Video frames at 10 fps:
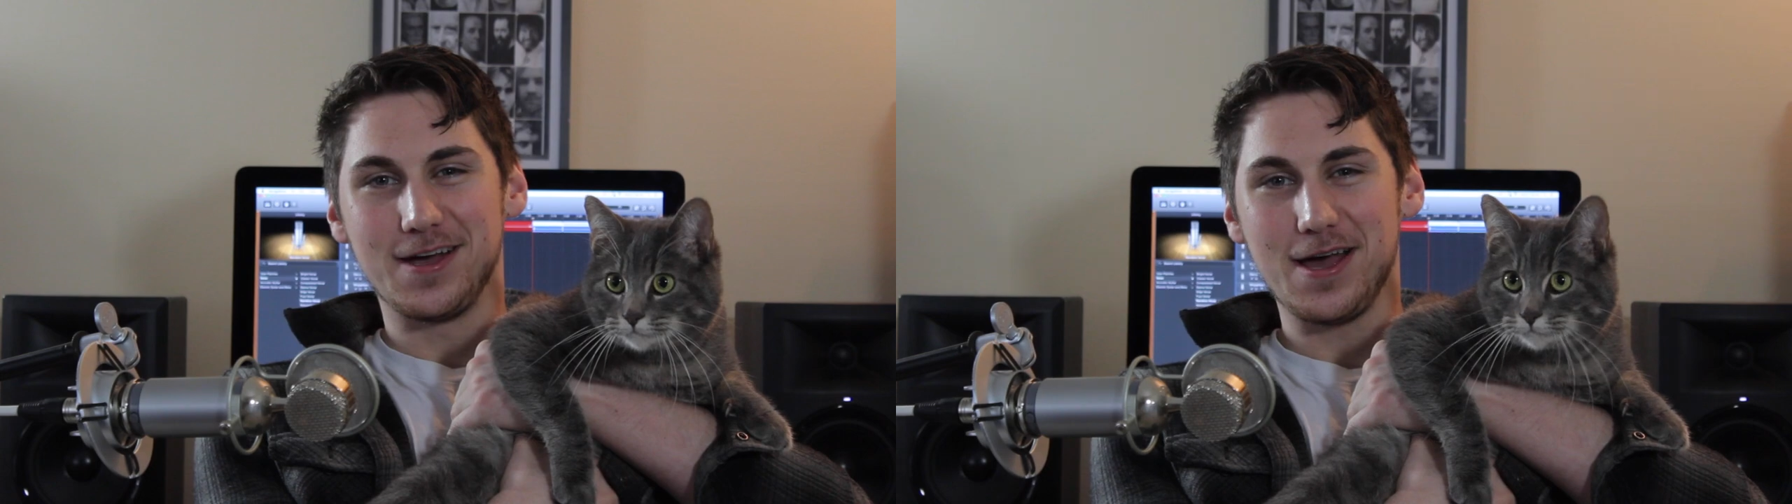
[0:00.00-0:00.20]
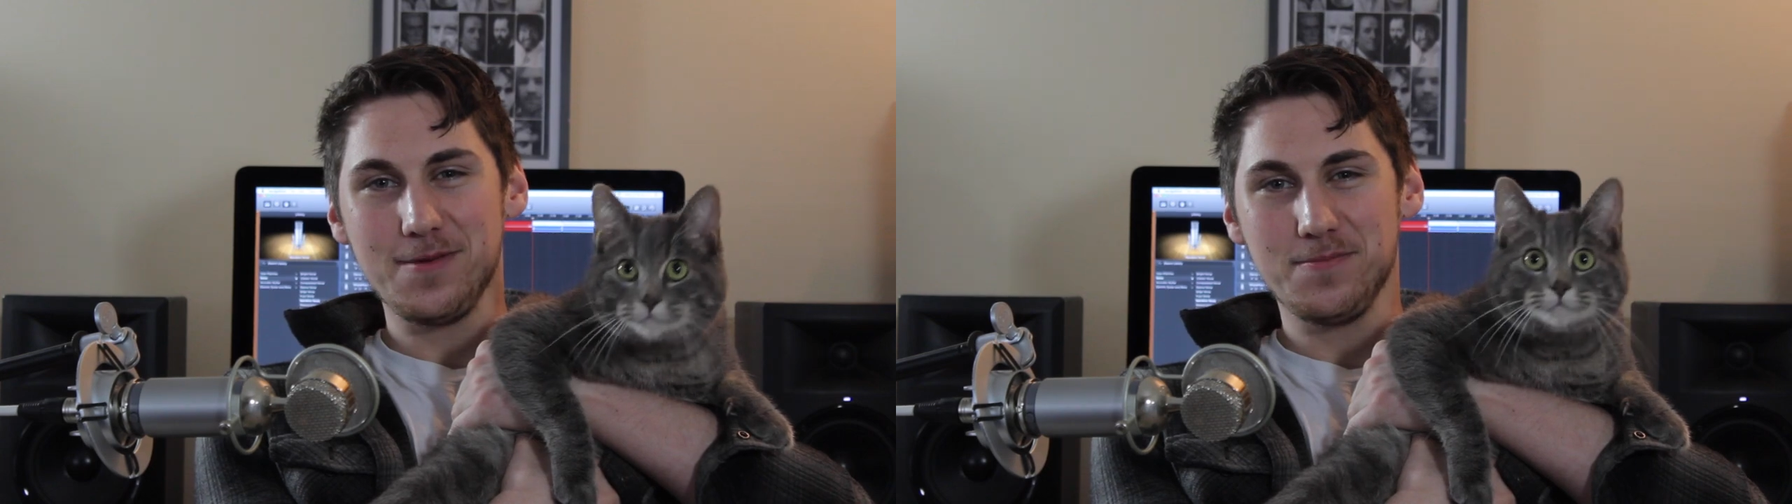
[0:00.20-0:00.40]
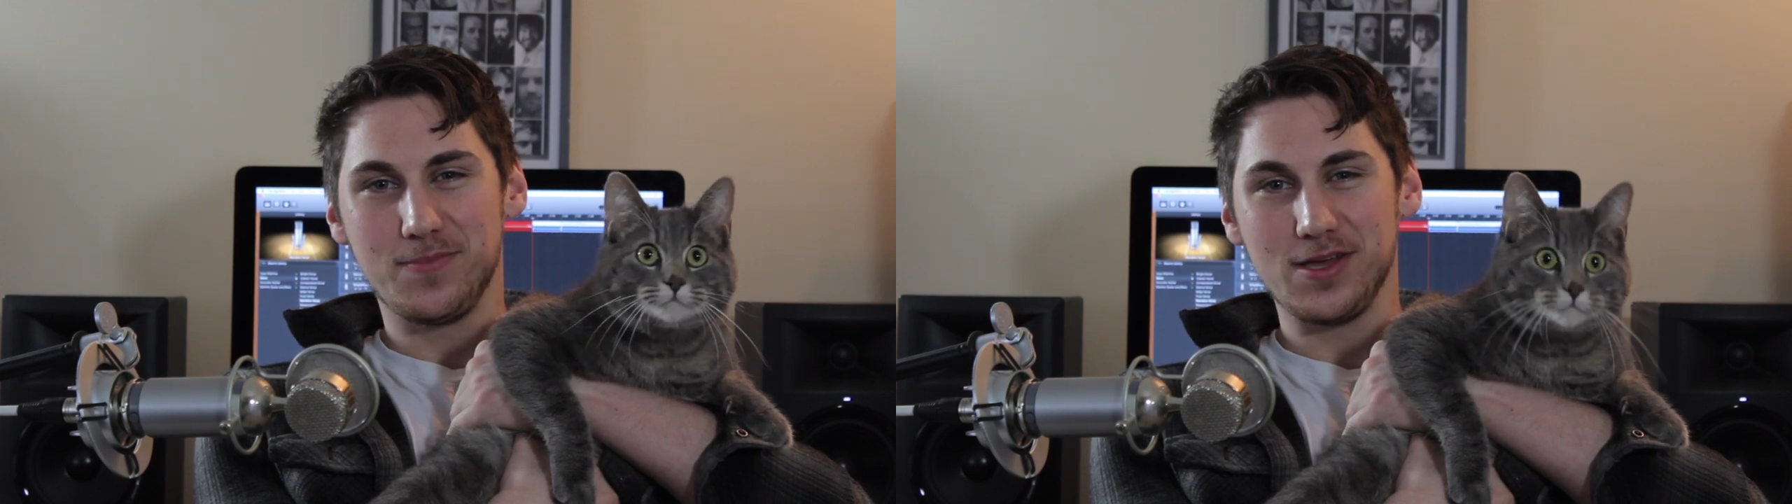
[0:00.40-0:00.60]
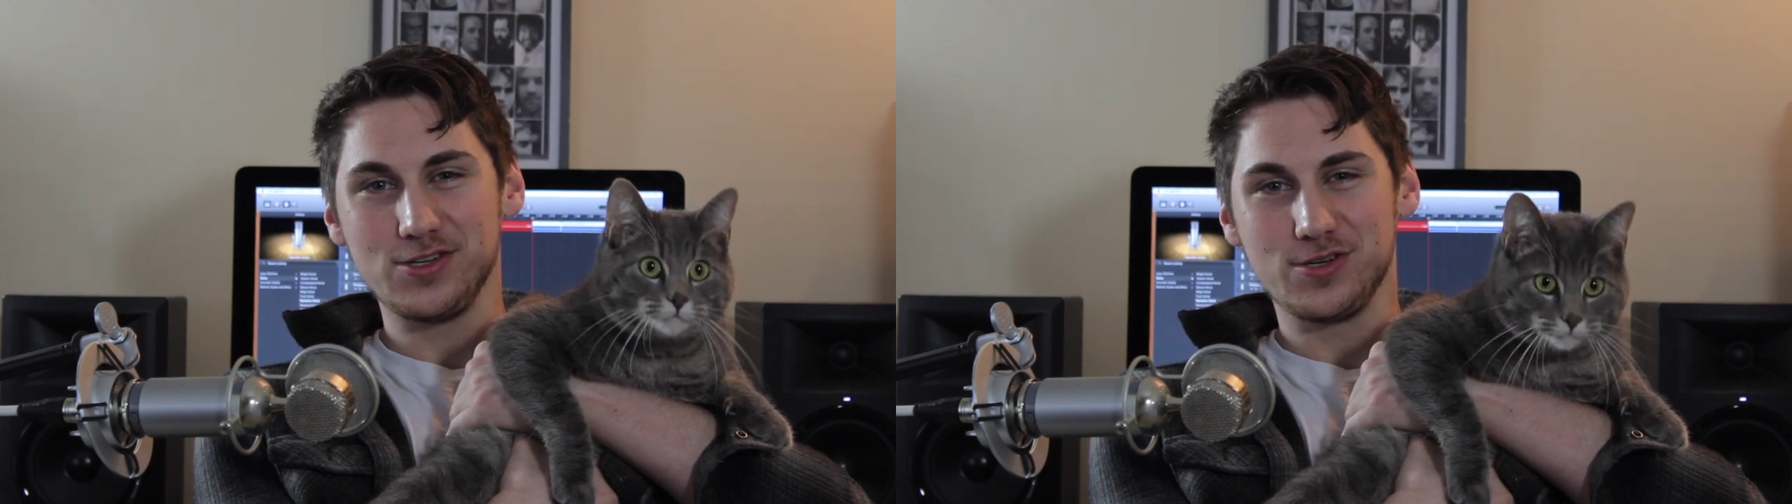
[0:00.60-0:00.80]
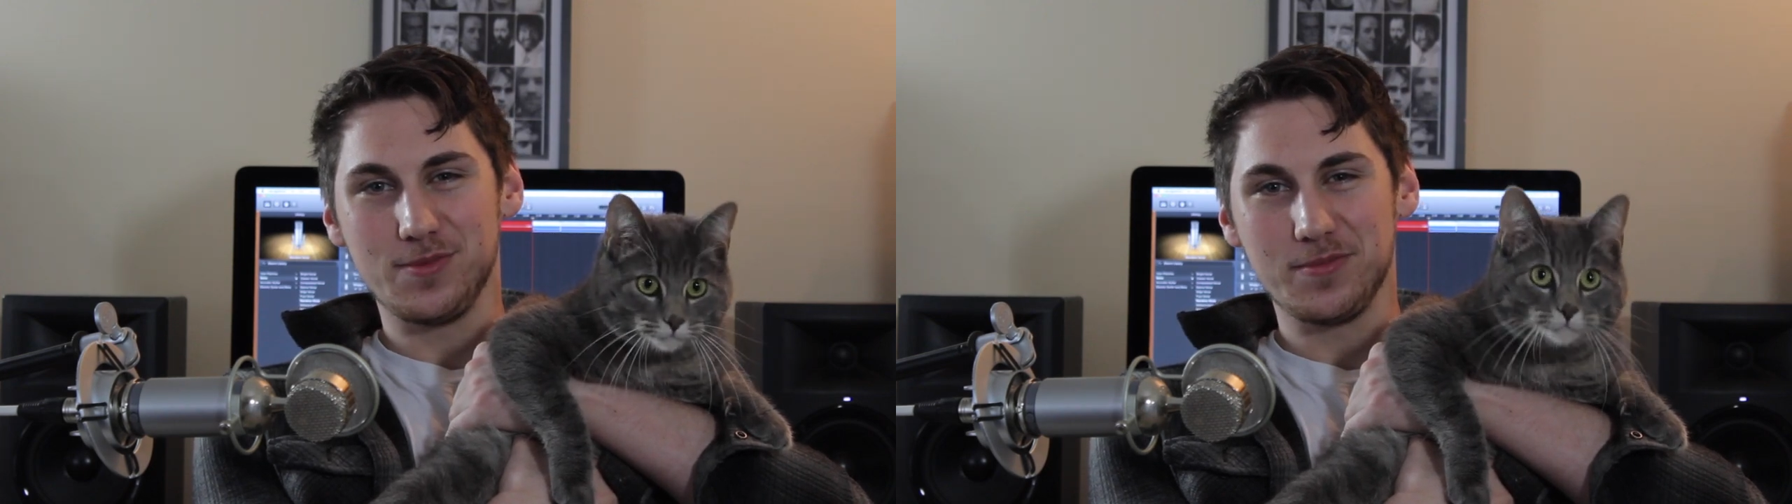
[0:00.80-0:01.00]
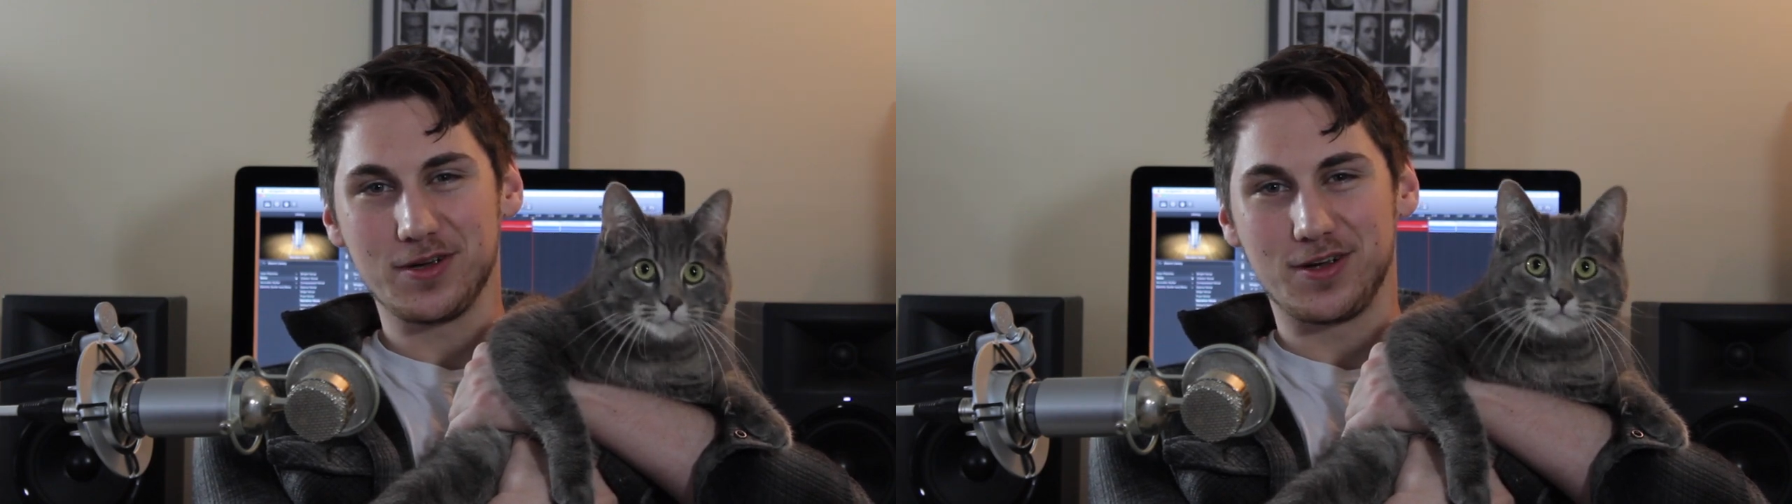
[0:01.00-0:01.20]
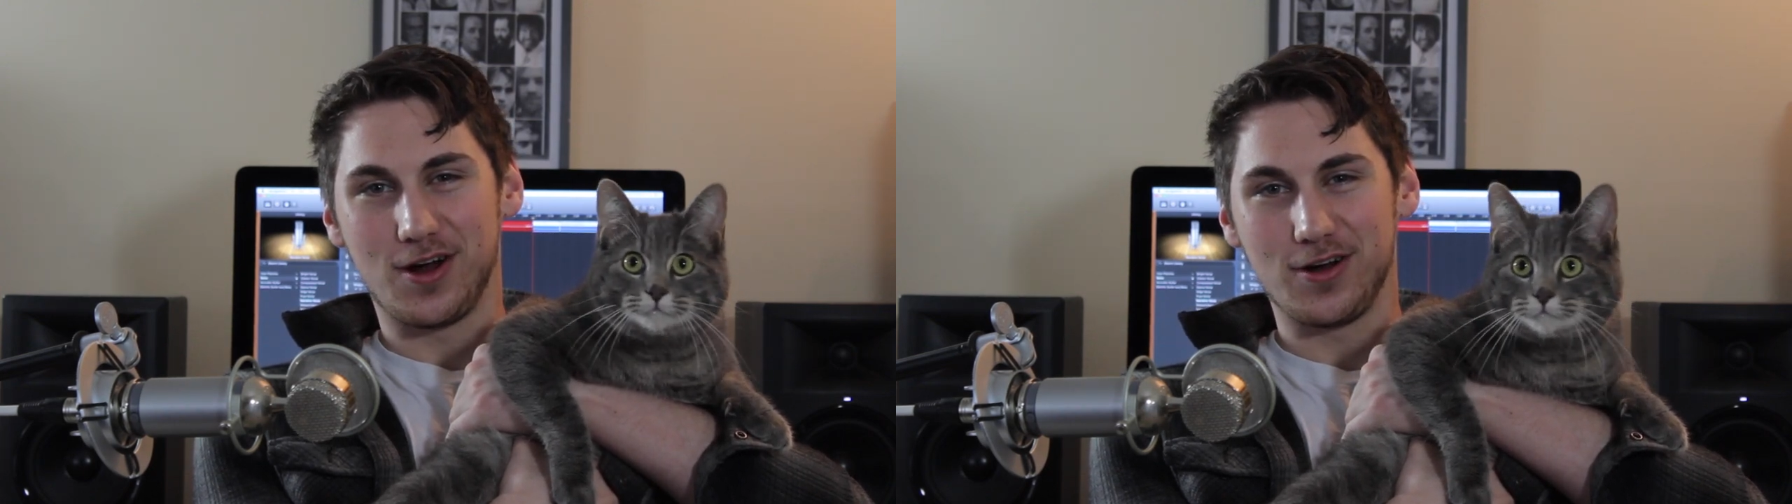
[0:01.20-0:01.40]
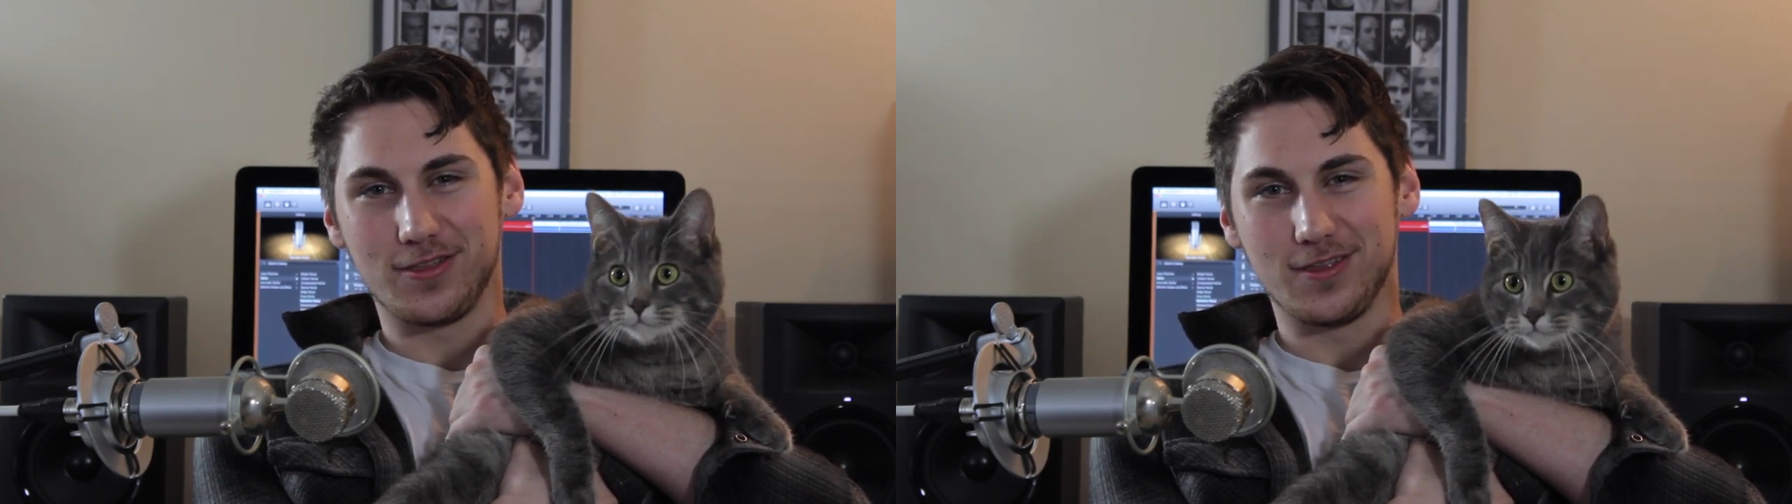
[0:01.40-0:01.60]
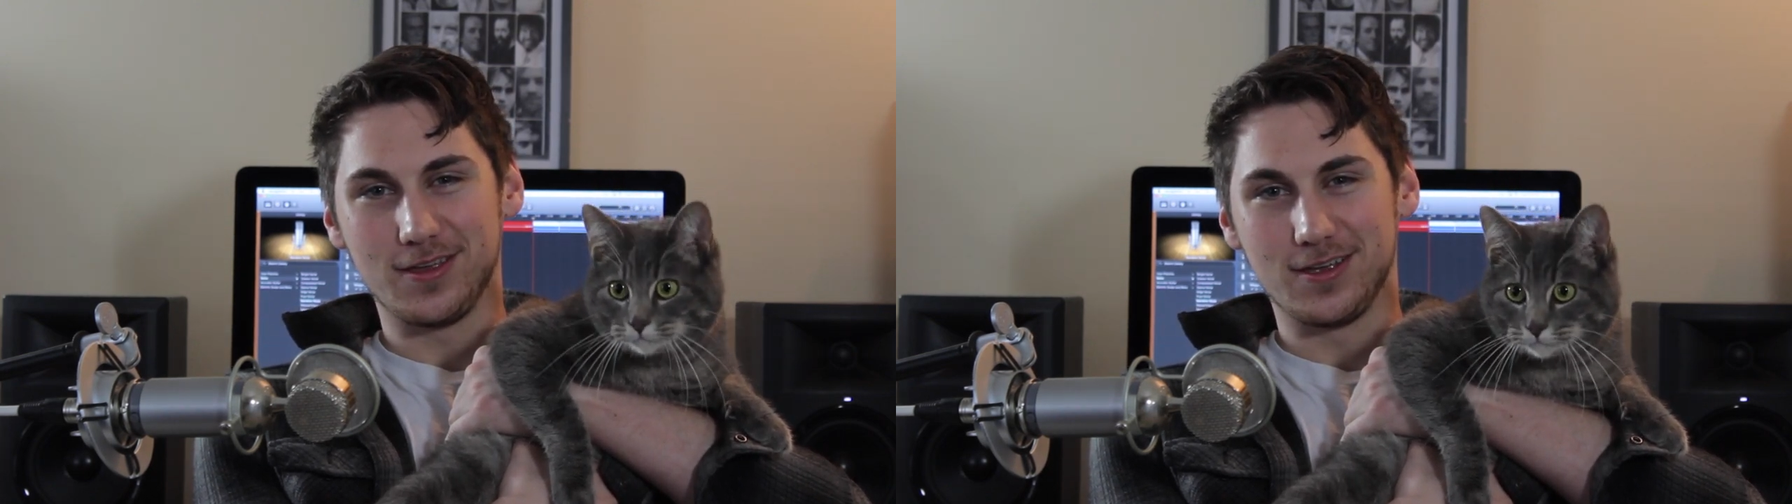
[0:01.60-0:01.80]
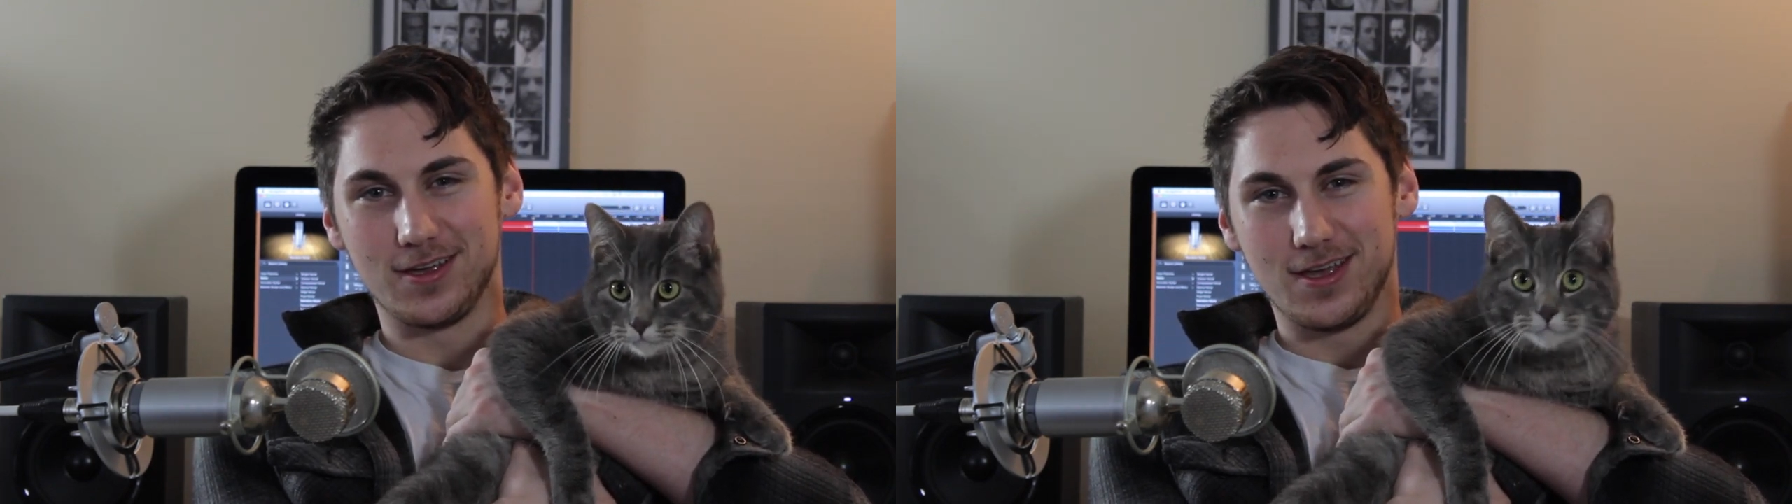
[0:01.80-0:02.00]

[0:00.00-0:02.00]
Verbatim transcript: I'm Benjamin McCarthy,